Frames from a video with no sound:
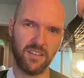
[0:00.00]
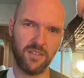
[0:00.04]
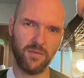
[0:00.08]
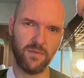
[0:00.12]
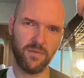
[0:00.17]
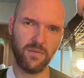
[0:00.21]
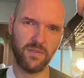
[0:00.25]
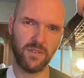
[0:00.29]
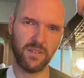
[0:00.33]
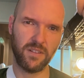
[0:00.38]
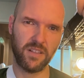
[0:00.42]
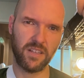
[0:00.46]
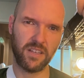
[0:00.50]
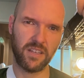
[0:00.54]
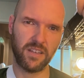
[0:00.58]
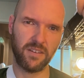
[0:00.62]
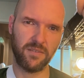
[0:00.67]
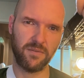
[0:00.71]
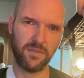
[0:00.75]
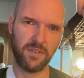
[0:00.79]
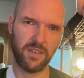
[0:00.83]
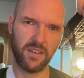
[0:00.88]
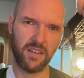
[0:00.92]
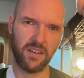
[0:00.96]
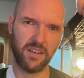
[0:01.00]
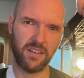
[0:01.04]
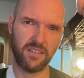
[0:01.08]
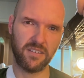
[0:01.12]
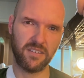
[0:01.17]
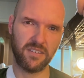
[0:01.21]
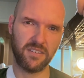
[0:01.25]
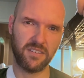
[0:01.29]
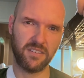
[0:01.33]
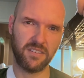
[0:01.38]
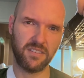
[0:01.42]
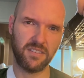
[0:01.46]
feel like I've kind of
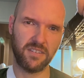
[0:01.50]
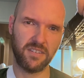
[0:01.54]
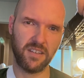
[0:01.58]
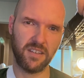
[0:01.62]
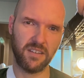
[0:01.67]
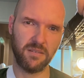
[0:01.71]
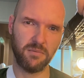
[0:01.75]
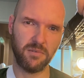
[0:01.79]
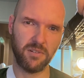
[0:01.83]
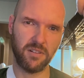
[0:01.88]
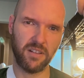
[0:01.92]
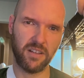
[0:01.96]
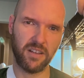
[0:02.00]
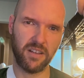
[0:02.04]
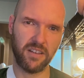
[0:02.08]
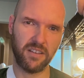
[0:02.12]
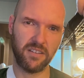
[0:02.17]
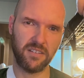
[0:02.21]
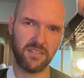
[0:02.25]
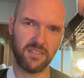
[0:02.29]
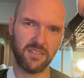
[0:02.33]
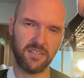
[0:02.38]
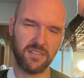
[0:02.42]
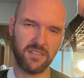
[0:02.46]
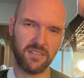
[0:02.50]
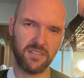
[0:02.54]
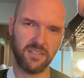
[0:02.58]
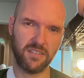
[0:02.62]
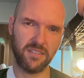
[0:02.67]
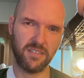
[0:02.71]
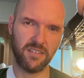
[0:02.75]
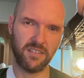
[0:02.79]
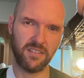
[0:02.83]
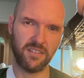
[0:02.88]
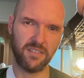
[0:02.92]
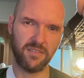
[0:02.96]
stabilized
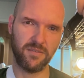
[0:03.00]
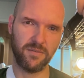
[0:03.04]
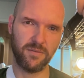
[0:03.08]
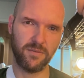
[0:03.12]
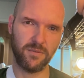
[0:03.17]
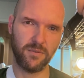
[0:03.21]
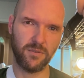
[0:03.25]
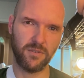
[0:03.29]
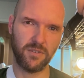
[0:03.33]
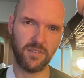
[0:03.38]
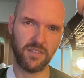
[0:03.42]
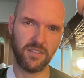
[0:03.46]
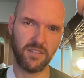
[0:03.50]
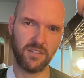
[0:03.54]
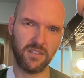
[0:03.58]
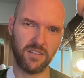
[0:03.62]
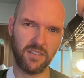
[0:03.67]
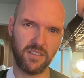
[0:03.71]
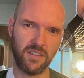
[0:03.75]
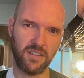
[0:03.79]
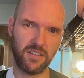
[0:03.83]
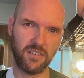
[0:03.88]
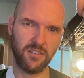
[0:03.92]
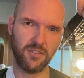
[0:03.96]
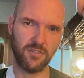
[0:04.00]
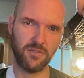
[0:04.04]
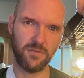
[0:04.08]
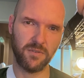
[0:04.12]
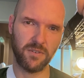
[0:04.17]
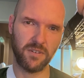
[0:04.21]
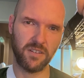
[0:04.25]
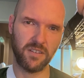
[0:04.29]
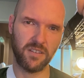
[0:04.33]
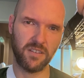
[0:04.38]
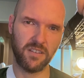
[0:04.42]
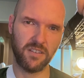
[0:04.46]
and fully kicked over
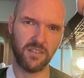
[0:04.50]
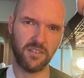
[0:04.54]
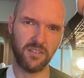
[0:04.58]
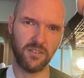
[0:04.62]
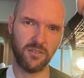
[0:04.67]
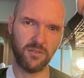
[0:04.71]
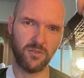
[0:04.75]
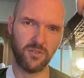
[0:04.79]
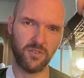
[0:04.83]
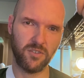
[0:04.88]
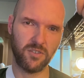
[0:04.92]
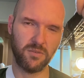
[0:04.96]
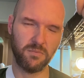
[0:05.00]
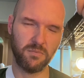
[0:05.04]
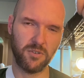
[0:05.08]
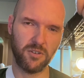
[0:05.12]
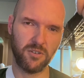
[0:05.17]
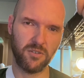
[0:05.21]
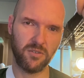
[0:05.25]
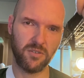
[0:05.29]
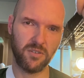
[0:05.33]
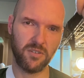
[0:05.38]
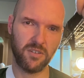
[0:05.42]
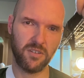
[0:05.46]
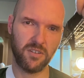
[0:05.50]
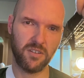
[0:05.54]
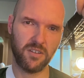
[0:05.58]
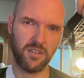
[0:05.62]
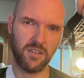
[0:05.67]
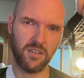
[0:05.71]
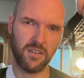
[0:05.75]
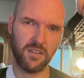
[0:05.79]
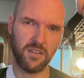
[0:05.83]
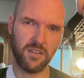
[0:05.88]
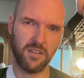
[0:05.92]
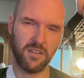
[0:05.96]
into ketosis mode.
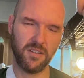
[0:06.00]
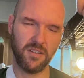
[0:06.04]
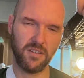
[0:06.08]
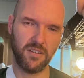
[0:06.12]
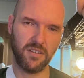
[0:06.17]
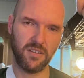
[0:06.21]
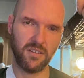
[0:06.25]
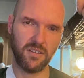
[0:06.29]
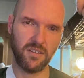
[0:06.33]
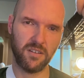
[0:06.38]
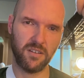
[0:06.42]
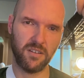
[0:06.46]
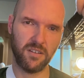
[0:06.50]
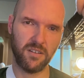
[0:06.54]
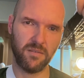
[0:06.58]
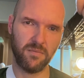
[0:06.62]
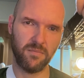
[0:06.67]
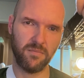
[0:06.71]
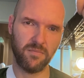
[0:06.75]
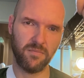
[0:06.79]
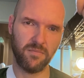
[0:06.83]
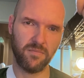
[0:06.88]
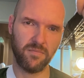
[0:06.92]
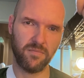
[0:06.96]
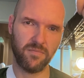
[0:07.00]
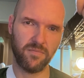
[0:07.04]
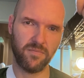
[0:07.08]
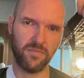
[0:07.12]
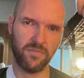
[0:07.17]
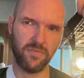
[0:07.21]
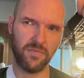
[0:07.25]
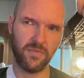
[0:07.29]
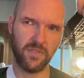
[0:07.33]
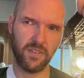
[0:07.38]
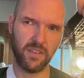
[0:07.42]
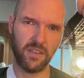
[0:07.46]

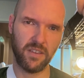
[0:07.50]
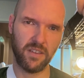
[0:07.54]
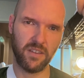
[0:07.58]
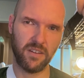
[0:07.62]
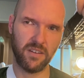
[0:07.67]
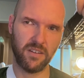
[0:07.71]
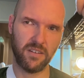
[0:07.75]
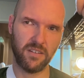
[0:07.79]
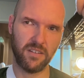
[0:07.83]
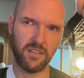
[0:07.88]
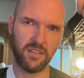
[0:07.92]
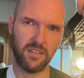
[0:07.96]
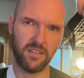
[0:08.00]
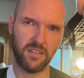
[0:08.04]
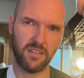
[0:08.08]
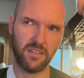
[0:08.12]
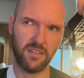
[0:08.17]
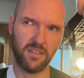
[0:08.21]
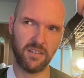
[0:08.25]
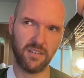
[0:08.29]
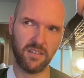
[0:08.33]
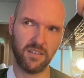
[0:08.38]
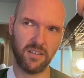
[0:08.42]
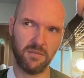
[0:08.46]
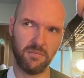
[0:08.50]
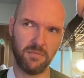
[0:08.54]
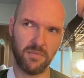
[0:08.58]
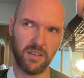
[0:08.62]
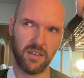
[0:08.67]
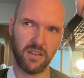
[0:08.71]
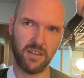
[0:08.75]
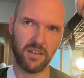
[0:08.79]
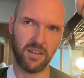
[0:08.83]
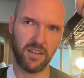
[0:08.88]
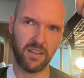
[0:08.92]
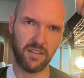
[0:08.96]
And I'm
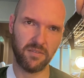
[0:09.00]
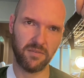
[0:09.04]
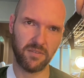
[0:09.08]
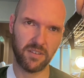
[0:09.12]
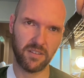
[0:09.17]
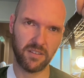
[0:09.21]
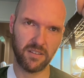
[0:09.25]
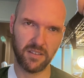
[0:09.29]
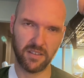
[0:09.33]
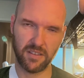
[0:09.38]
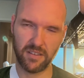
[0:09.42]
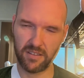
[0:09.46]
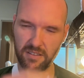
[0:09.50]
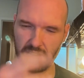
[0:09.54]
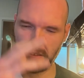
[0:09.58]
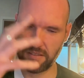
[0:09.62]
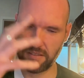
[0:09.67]
not having like